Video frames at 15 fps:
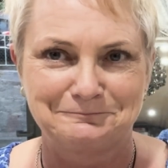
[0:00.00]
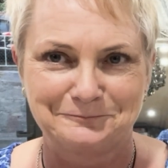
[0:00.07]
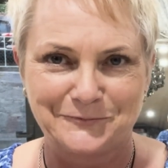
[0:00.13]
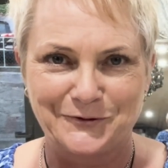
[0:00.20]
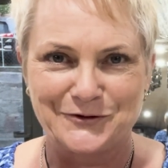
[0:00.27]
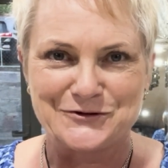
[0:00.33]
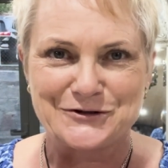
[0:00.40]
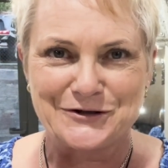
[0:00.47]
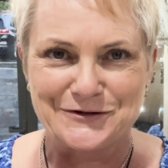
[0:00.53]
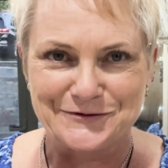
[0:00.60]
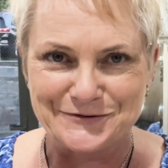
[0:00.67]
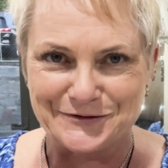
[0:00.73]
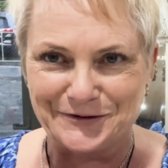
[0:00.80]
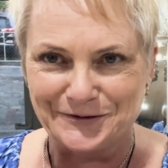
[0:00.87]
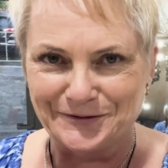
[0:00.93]
Chris
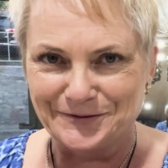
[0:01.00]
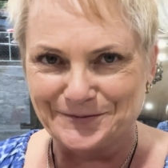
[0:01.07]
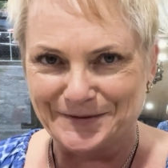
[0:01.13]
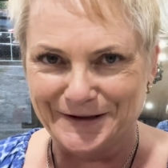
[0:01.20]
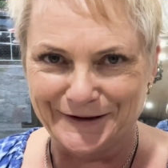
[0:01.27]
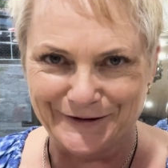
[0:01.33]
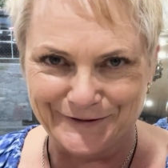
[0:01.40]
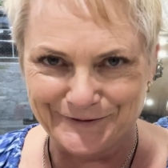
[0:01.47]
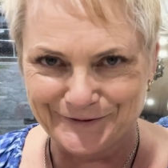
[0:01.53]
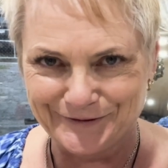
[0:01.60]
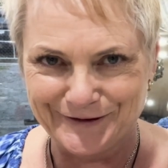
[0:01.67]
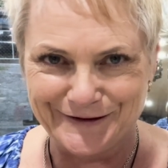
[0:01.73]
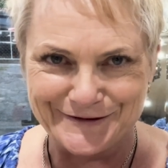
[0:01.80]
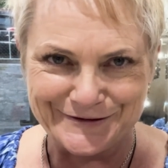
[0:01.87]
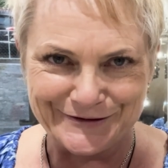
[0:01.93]
goes, oh my god,
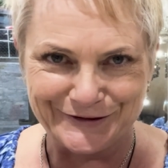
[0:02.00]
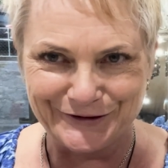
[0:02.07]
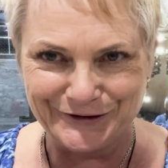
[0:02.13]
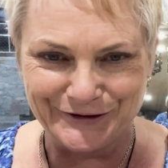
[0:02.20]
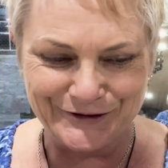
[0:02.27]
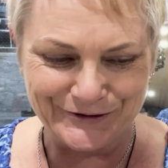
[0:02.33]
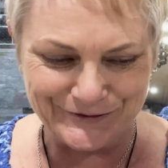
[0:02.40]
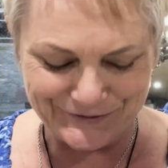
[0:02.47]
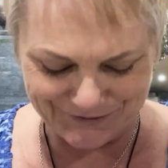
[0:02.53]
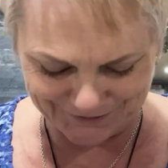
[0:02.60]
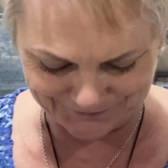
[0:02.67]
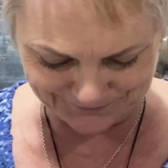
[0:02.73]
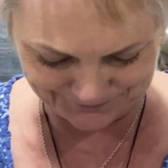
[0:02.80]
that's so cute.